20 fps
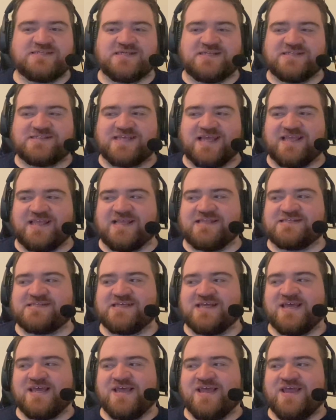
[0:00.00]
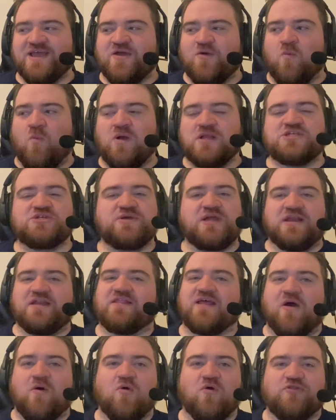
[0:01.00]
And it's like, it's once you get into
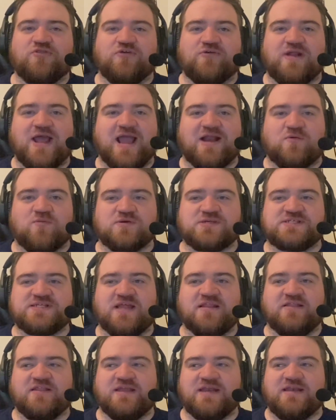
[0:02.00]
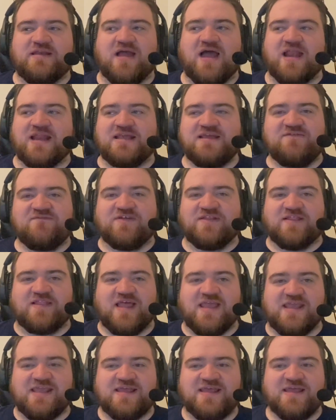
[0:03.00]
that whole third act, we're suddenly not even
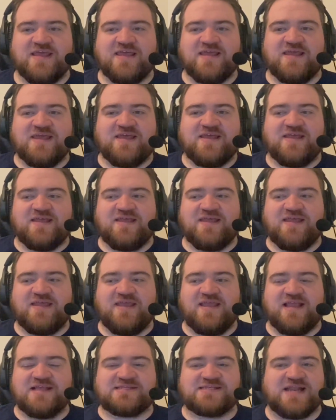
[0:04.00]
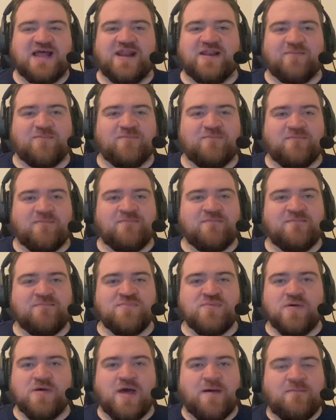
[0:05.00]
like, it's not
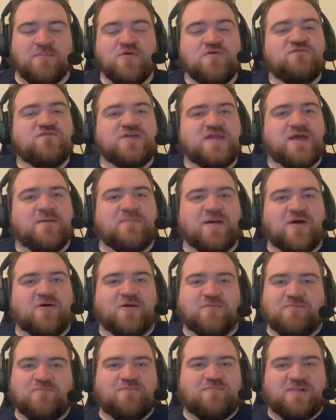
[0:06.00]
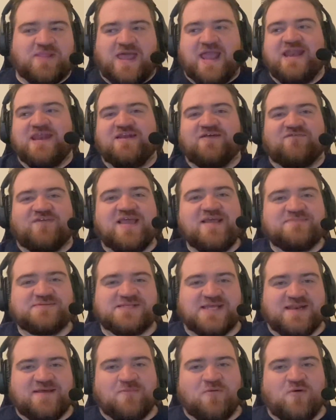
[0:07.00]
a movie about a planet of apes
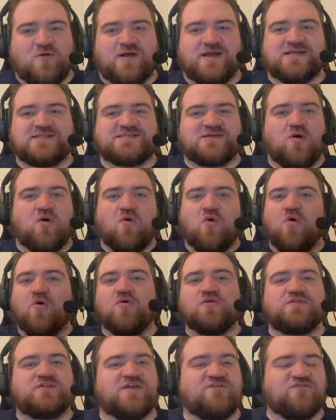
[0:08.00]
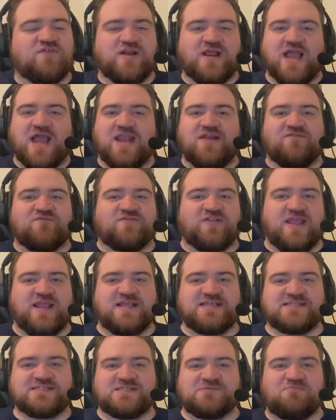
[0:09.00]
anymore. It's a whole different kind of
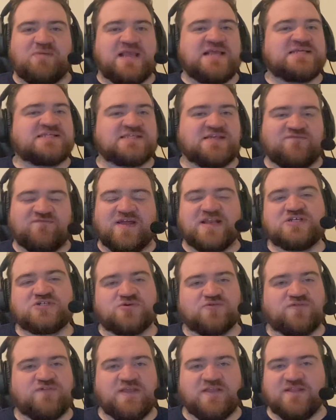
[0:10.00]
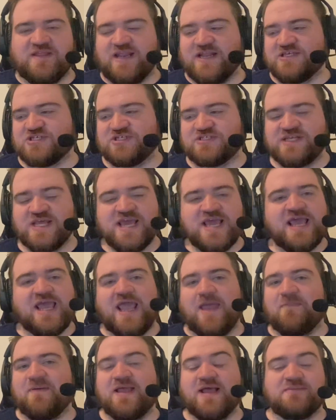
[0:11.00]
like space adventure thing that
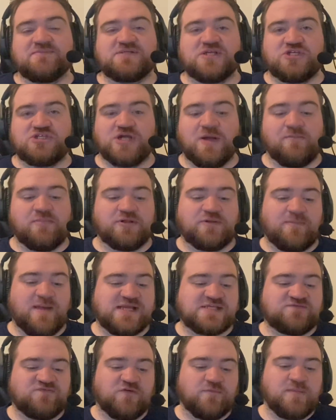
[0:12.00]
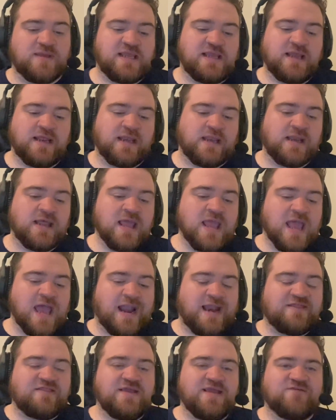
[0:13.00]
it becomes a jumbled mess for me. And
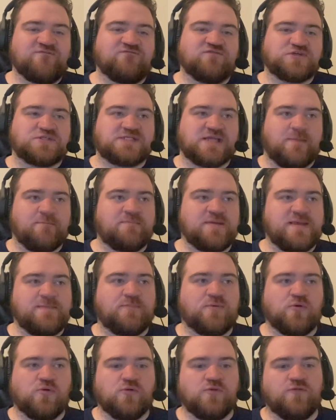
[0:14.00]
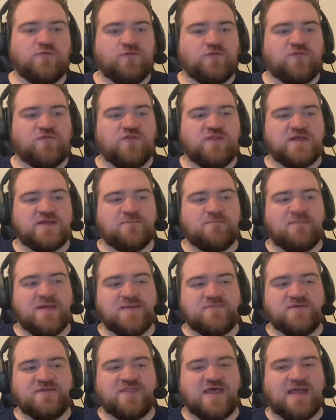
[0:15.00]
I think for some people that
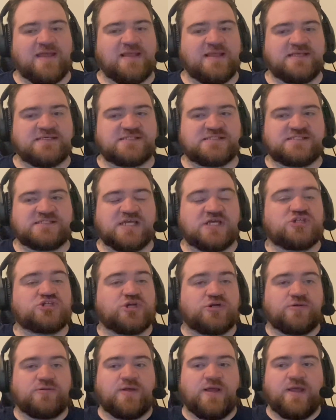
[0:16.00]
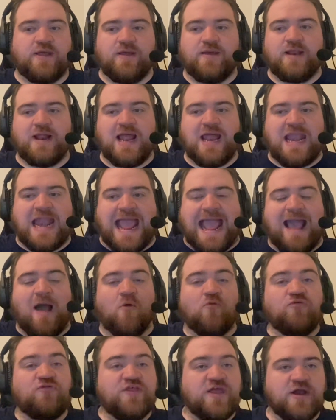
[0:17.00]
maybe that is such an
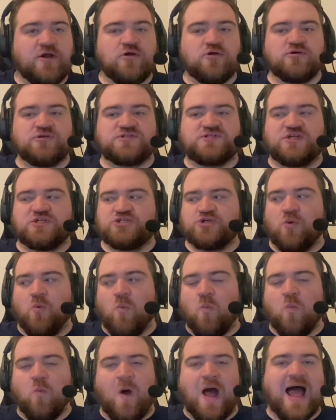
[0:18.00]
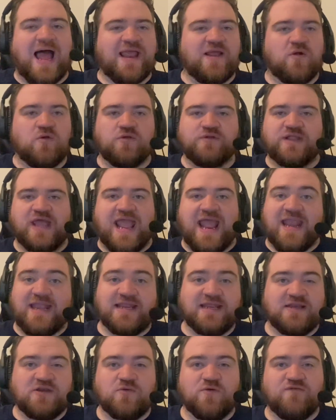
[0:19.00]
out there, such a wild
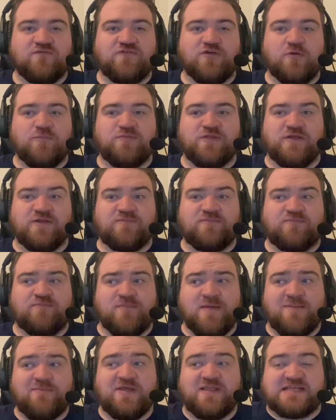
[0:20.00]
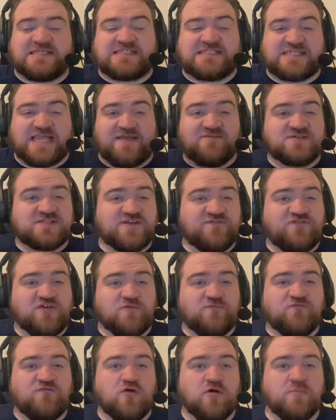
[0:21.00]
ending to a film that maybe it saves the
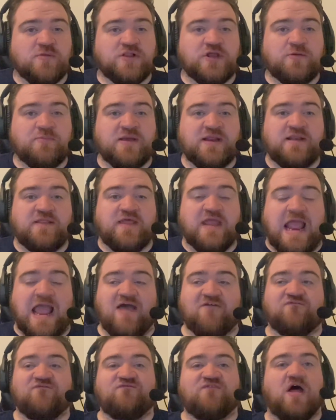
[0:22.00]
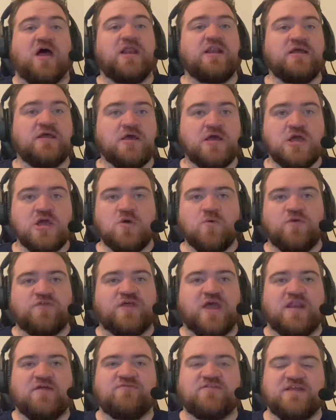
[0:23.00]
film for them a little bit and they have fun with
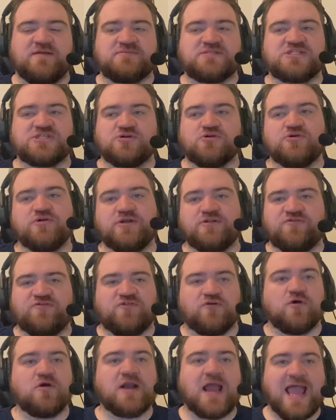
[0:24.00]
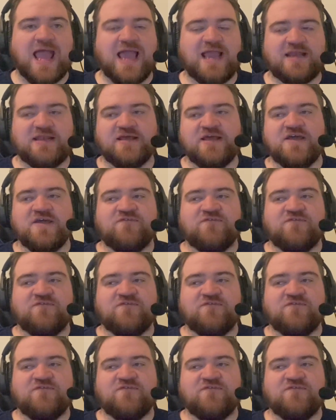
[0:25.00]
kind of the absurd third act.